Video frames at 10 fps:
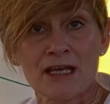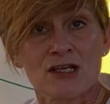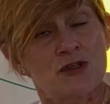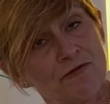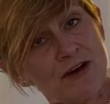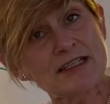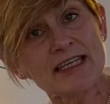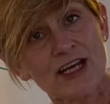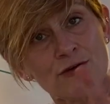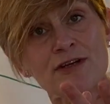So
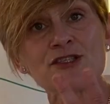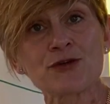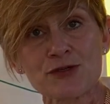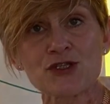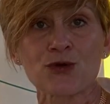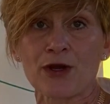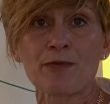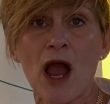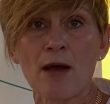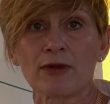friends, here is your story
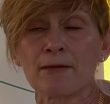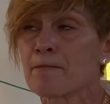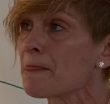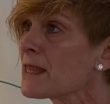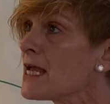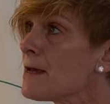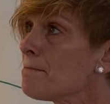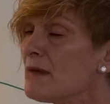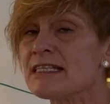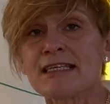problem.
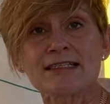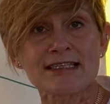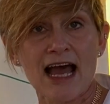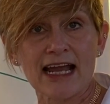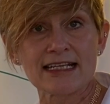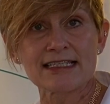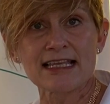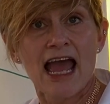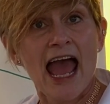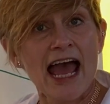Mrs. Seitz
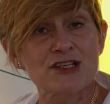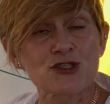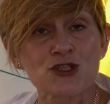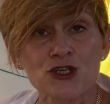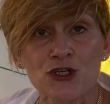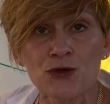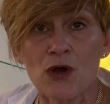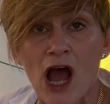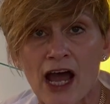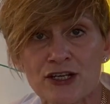has
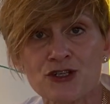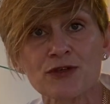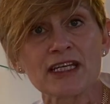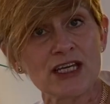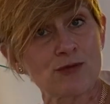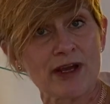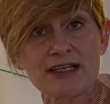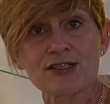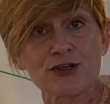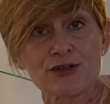200
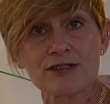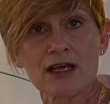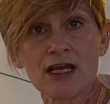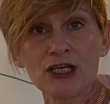erasers.